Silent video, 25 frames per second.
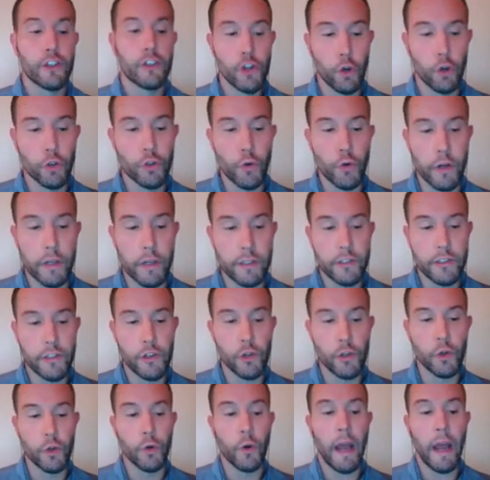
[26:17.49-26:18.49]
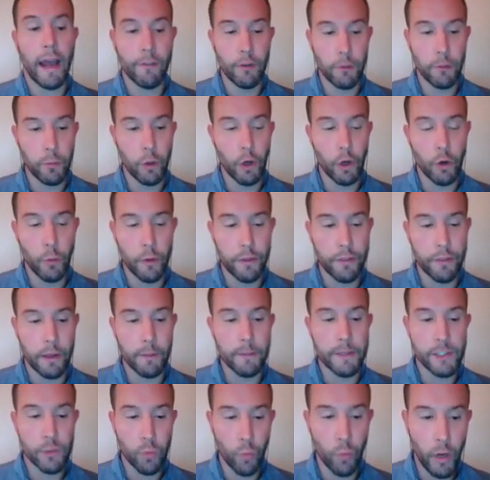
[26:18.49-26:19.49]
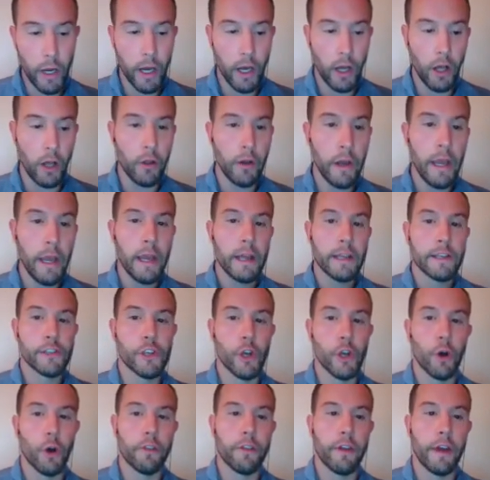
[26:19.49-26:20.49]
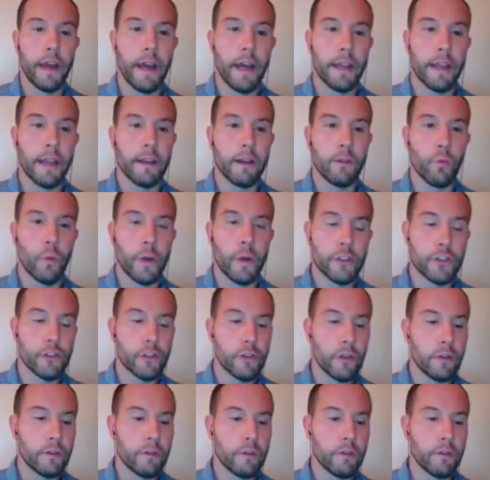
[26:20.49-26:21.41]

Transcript: children to have a book with them as well so that when,